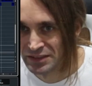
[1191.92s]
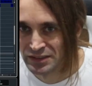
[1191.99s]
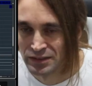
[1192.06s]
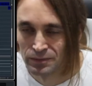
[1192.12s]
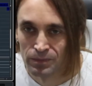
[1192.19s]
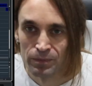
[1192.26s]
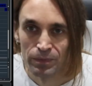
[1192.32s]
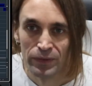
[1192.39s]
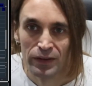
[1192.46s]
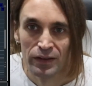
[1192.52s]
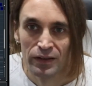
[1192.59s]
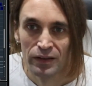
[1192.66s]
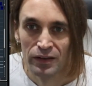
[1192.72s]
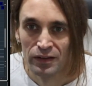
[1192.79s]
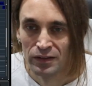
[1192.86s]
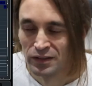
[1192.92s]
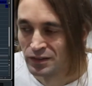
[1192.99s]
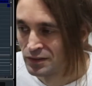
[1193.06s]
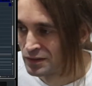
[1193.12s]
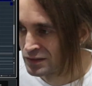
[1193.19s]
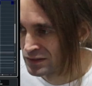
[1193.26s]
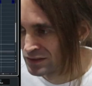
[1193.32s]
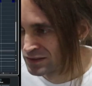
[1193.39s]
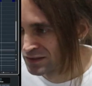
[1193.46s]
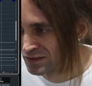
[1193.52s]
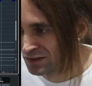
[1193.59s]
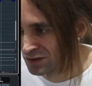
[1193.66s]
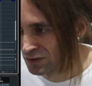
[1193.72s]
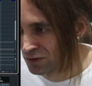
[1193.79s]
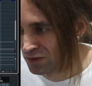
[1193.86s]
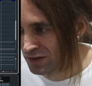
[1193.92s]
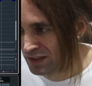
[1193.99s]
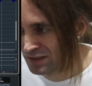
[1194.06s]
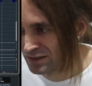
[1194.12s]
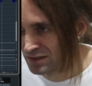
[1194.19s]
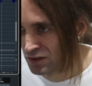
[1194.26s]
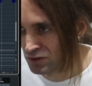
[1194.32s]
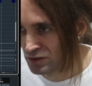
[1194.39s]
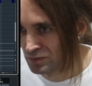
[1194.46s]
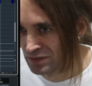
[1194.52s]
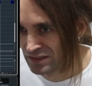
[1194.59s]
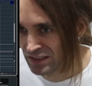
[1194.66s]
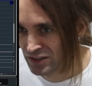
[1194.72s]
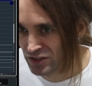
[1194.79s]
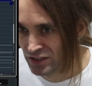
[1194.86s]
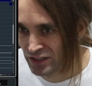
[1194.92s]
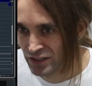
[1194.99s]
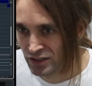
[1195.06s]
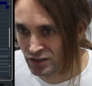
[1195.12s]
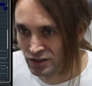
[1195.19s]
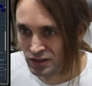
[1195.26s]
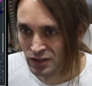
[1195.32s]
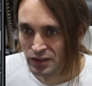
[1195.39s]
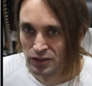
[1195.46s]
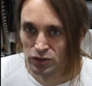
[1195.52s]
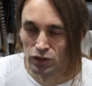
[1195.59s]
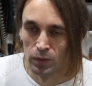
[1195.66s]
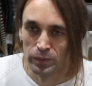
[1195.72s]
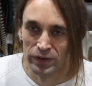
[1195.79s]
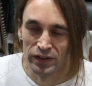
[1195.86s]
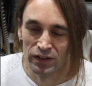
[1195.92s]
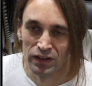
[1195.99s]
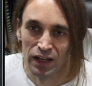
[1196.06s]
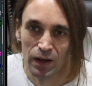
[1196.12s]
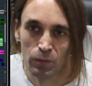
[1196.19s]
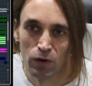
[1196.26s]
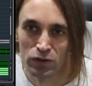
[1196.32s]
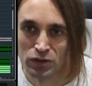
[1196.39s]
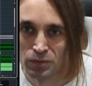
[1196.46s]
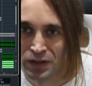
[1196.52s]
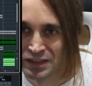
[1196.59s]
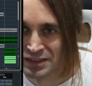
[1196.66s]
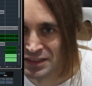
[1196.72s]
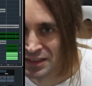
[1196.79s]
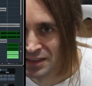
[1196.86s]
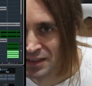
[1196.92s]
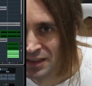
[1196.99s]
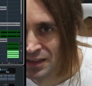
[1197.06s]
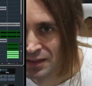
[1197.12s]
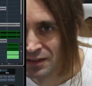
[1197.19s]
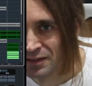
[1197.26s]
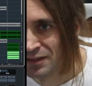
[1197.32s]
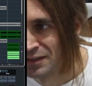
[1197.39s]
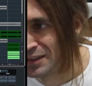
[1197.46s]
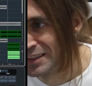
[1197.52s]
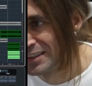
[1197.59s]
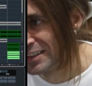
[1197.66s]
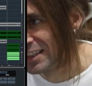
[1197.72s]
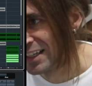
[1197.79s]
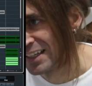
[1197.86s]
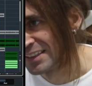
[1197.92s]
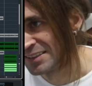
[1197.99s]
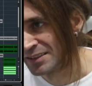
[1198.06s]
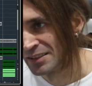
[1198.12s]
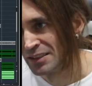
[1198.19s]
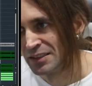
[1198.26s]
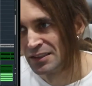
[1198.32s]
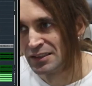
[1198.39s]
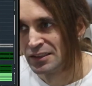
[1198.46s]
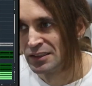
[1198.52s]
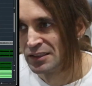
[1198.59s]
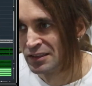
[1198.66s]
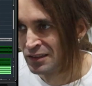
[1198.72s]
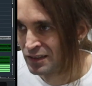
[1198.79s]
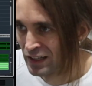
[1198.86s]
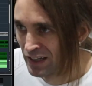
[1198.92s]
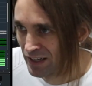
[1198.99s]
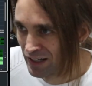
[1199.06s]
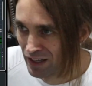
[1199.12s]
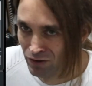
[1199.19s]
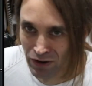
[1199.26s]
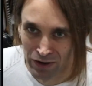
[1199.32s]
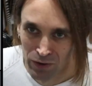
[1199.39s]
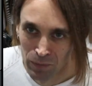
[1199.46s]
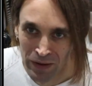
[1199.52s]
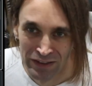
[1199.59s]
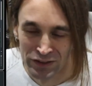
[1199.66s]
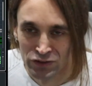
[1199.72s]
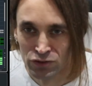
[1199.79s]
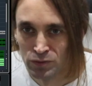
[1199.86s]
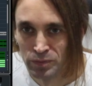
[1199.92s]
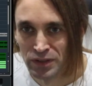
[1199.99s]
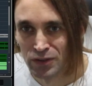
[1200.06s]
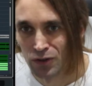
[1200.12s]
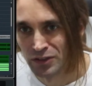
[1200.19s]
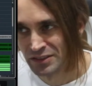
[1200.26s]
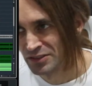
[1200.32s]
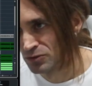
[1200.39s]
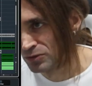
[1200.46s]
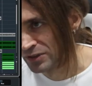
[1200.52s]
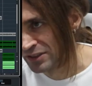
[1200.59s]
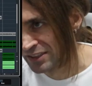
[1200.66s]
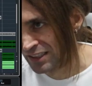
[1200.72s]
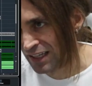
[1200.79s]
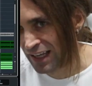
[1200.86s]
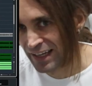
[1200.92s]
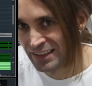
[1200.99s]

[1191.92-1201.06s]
it. So that is the automation here. Typically I'm automizing the delays, and I recommend to do it because the delay